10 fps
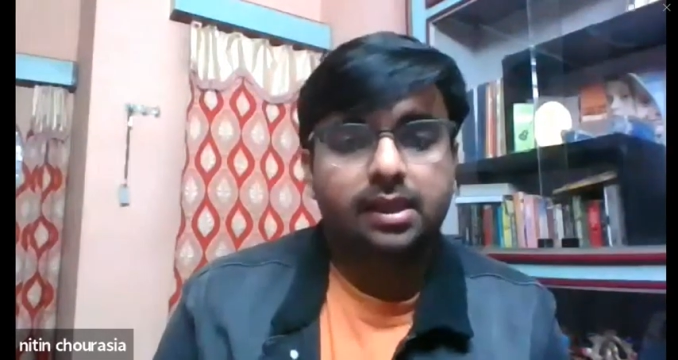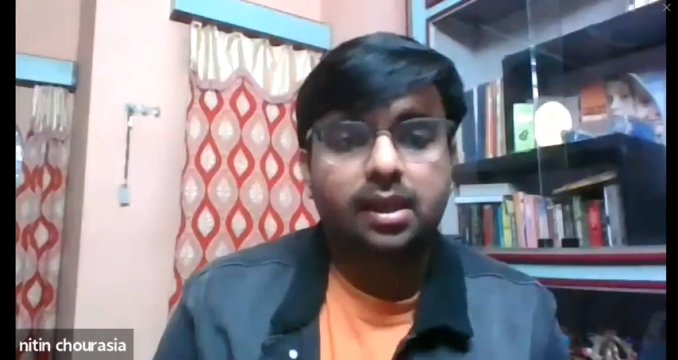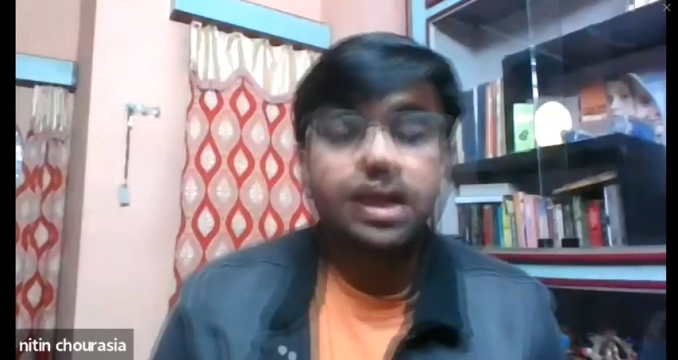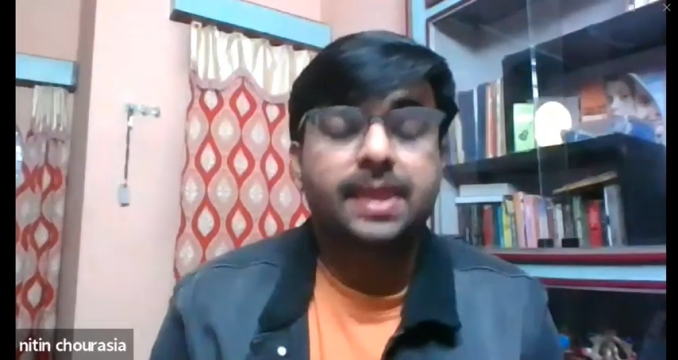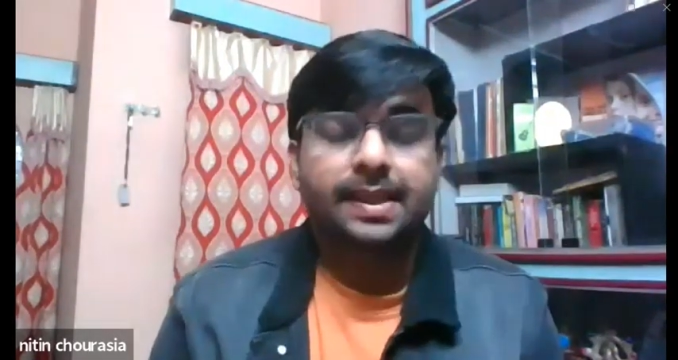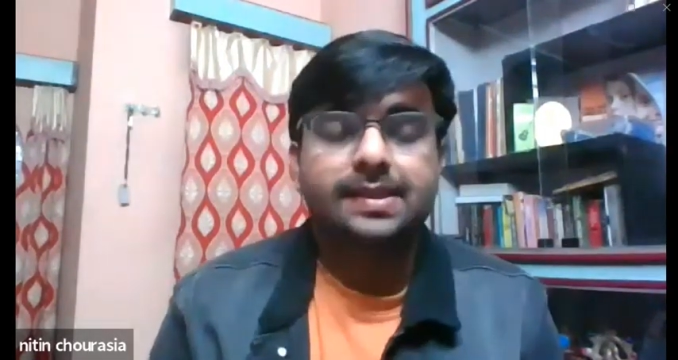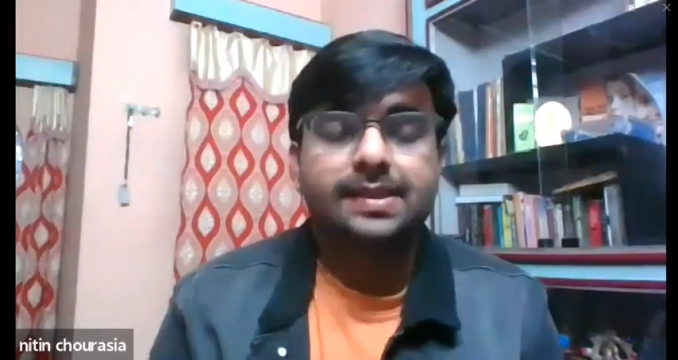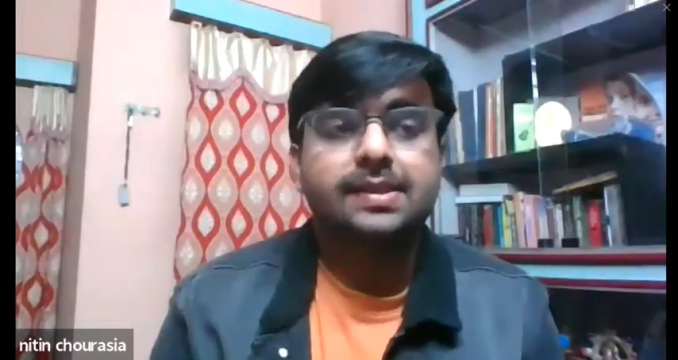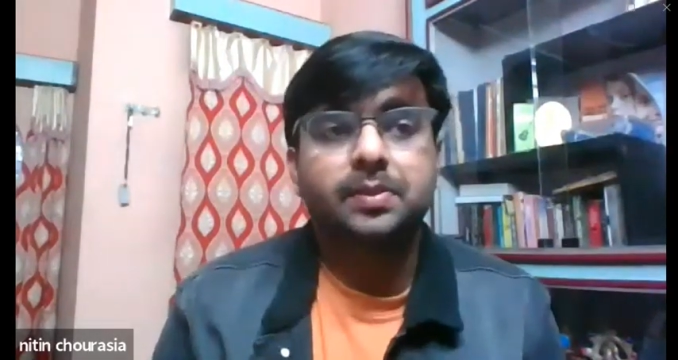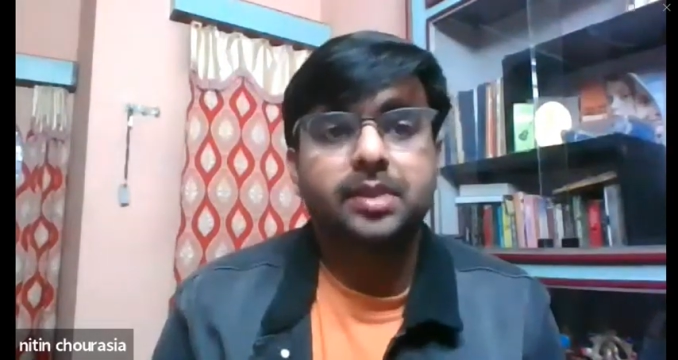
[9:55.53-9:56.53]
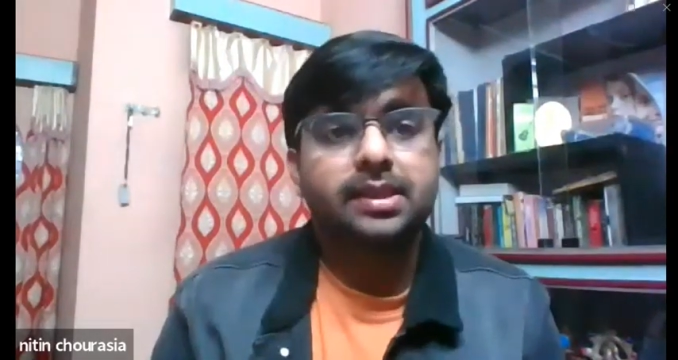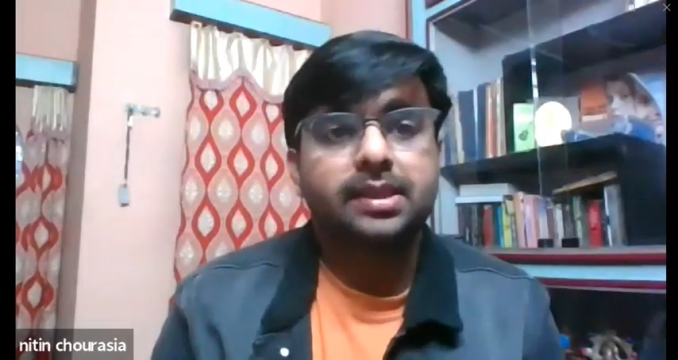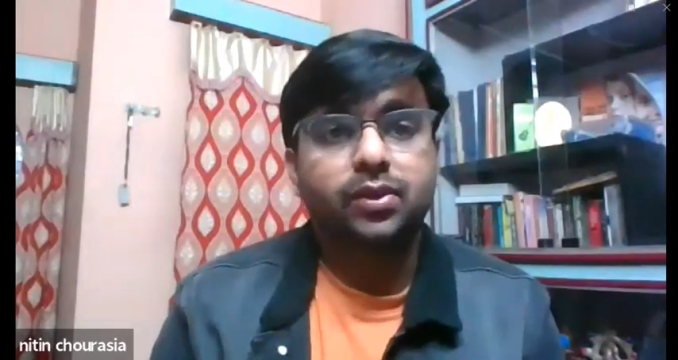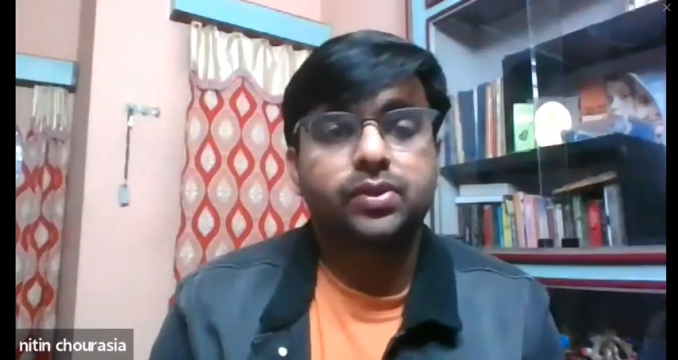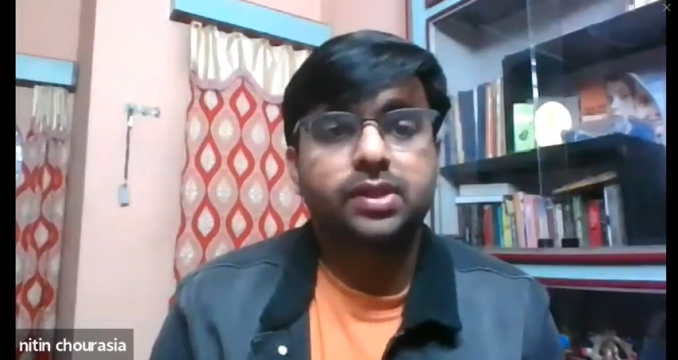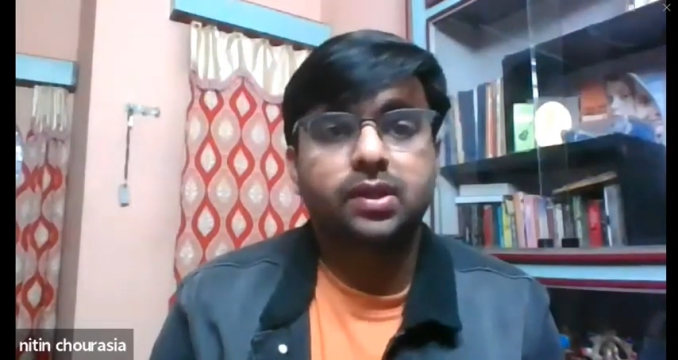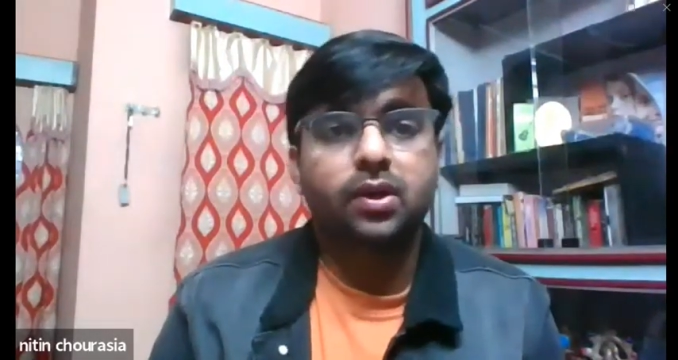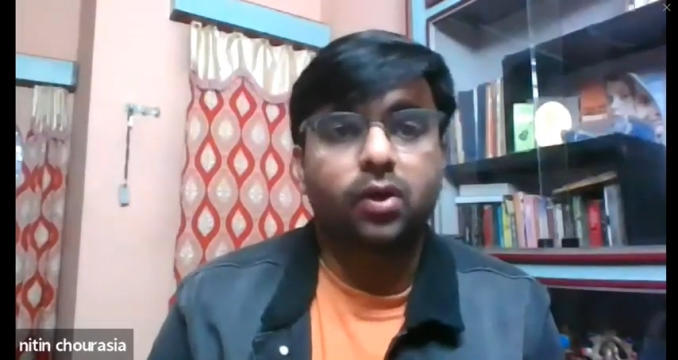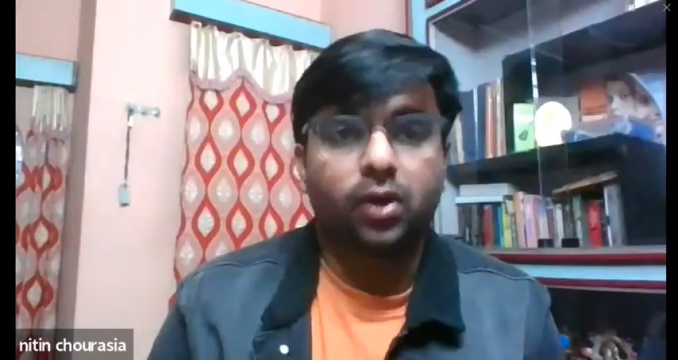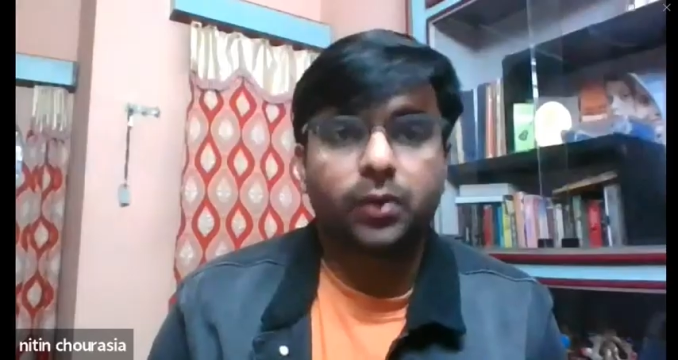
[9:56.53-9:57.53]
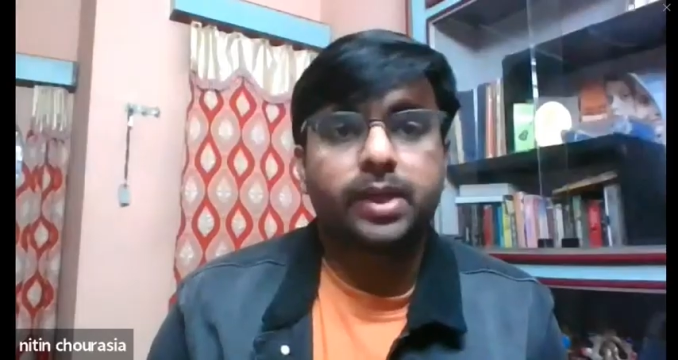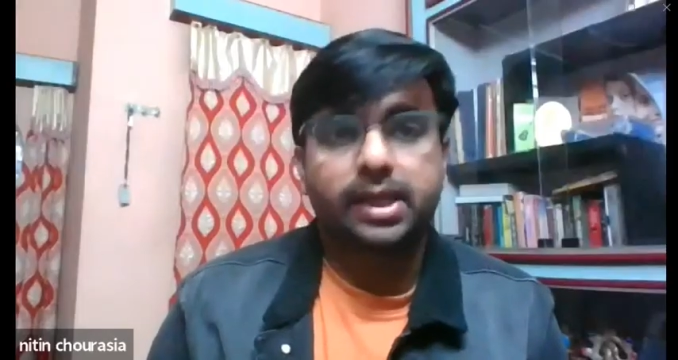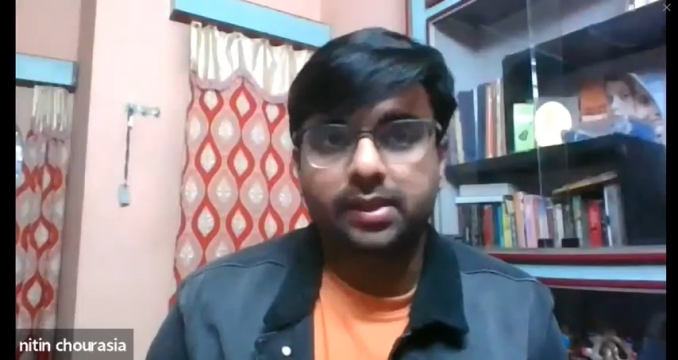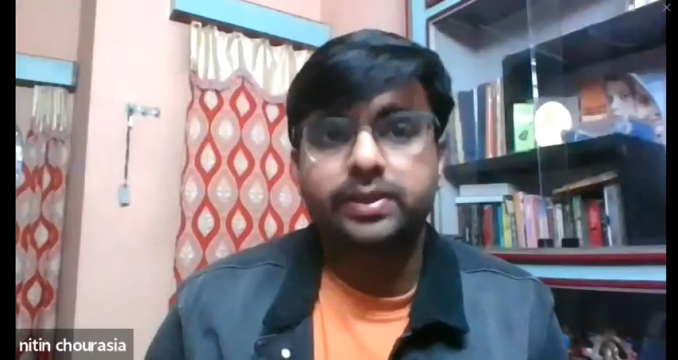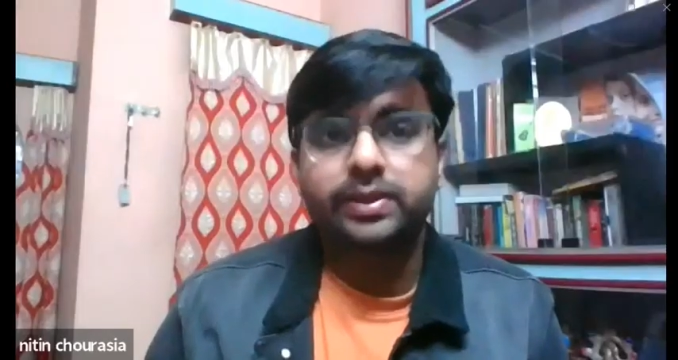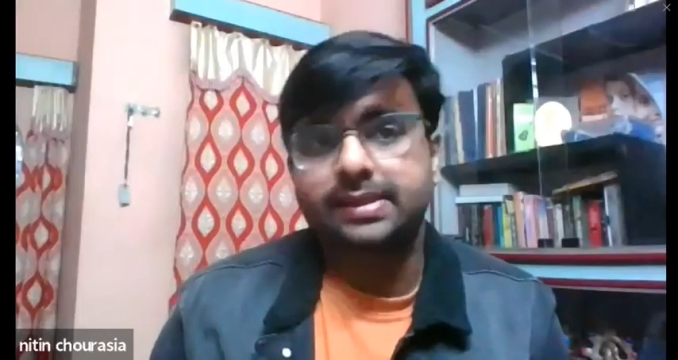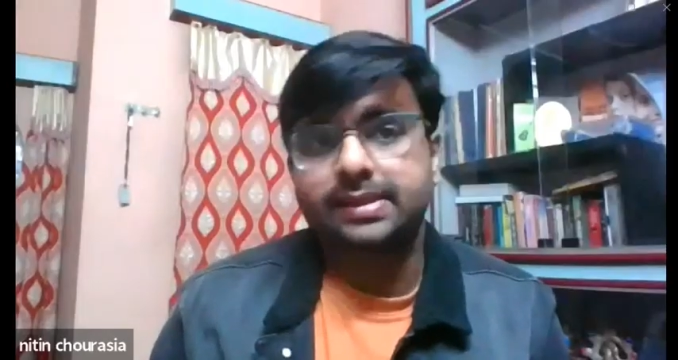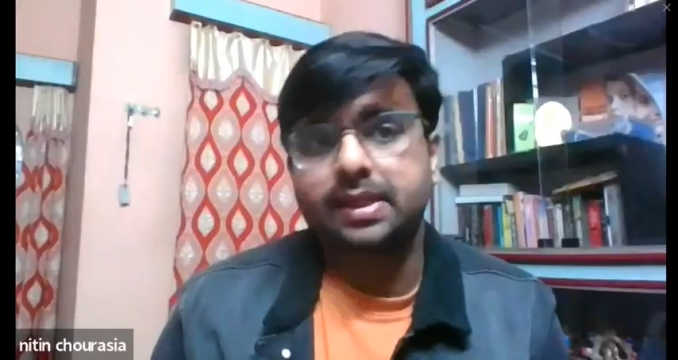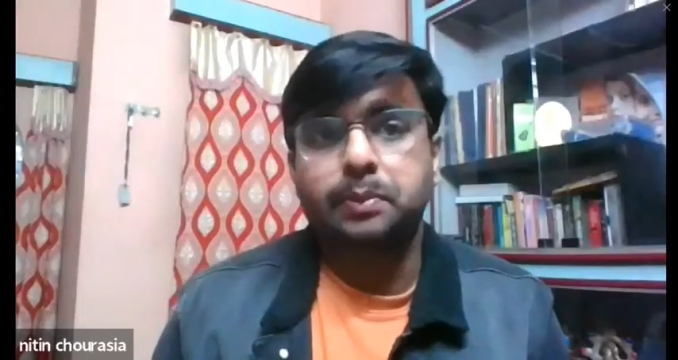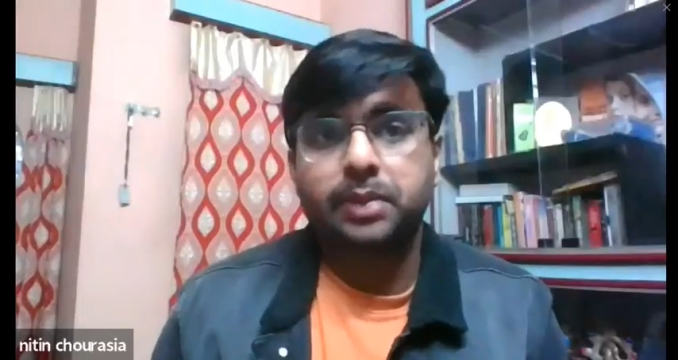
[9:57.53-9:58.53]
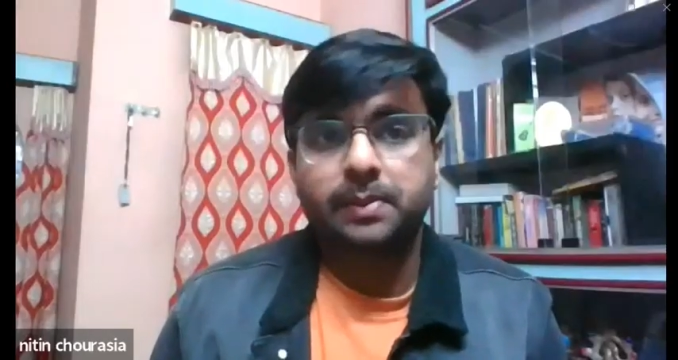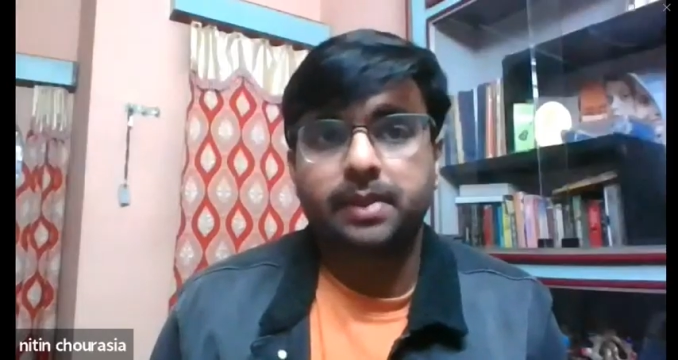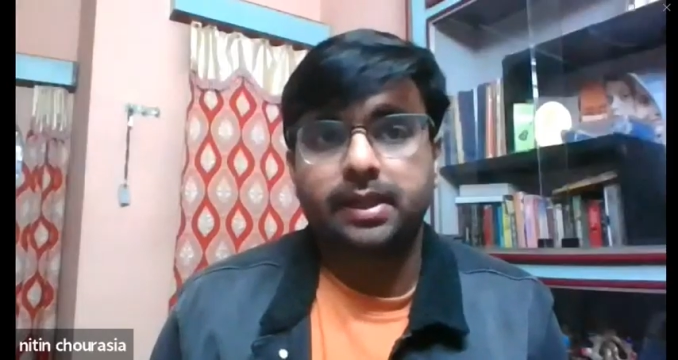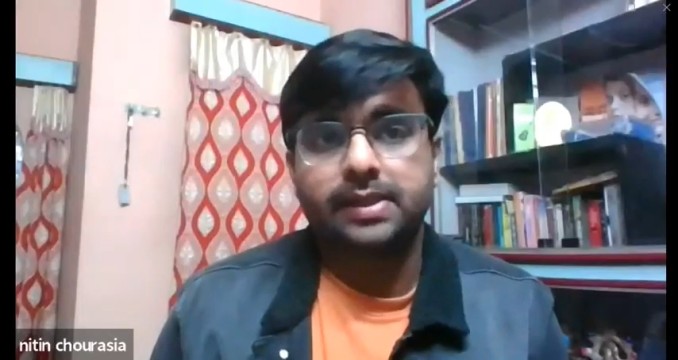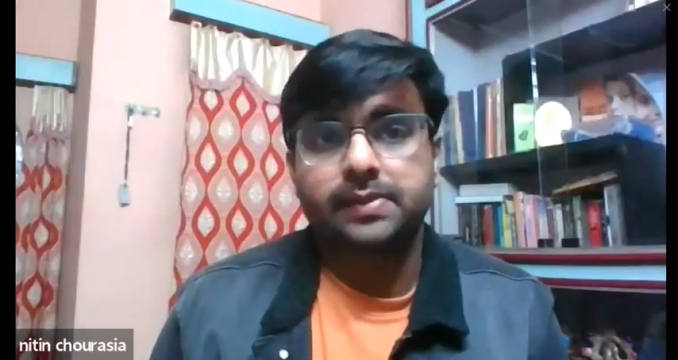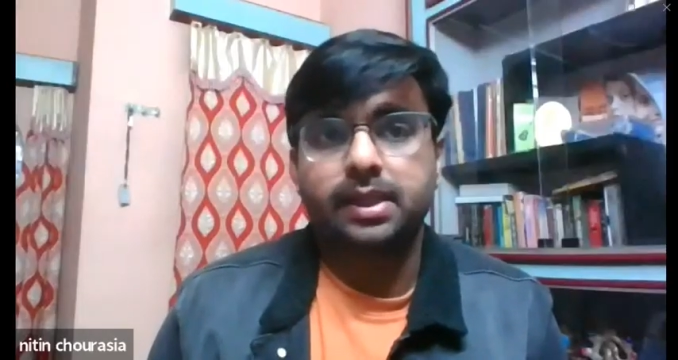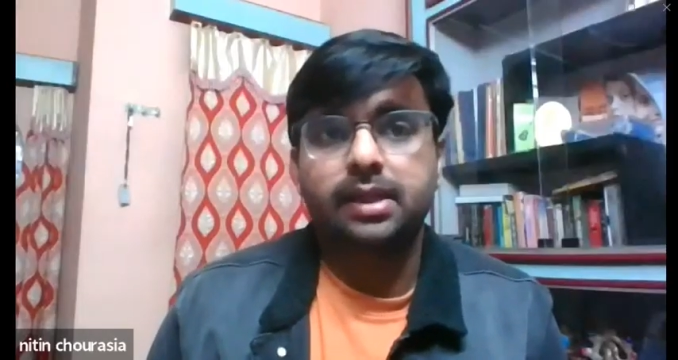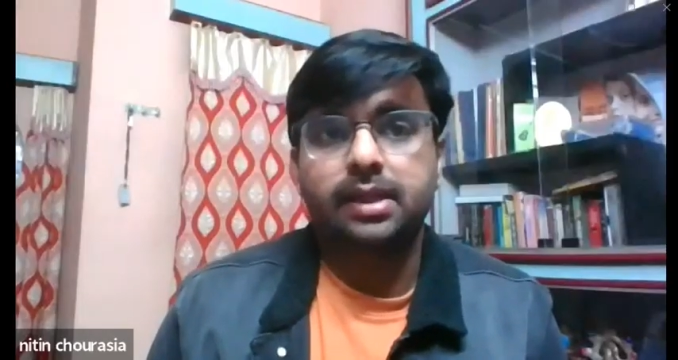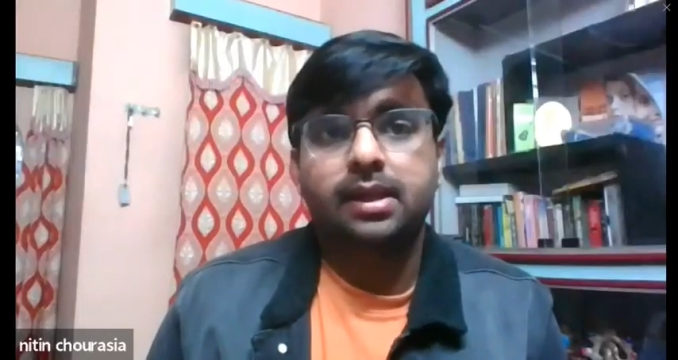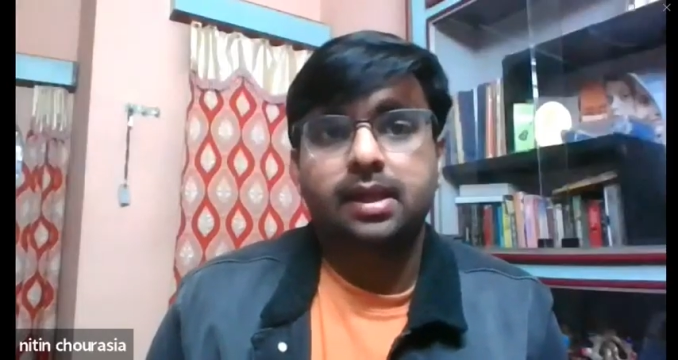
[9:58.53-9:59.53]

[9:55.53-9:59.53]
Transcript: And this is something that goes a long way into the extempore part as well,